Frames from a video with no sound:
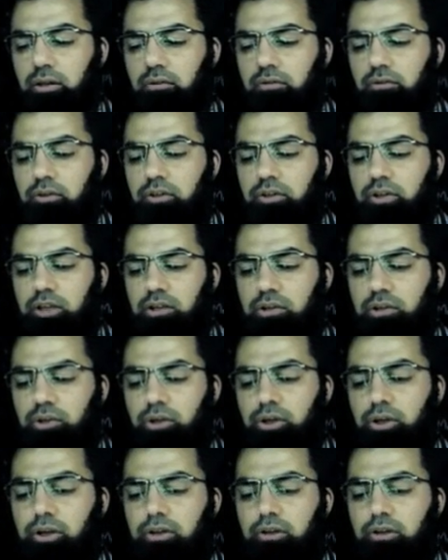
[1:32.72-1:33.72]
which
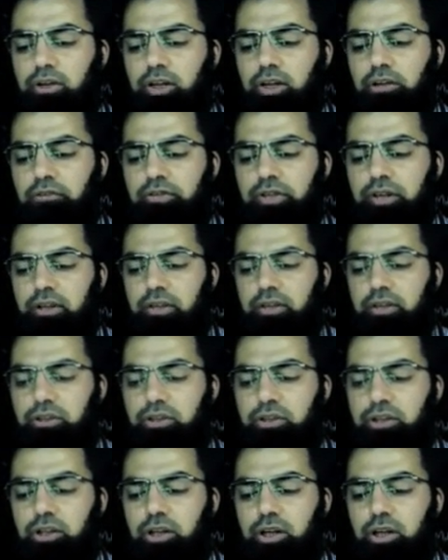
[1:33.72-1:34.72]
actually receives the energy,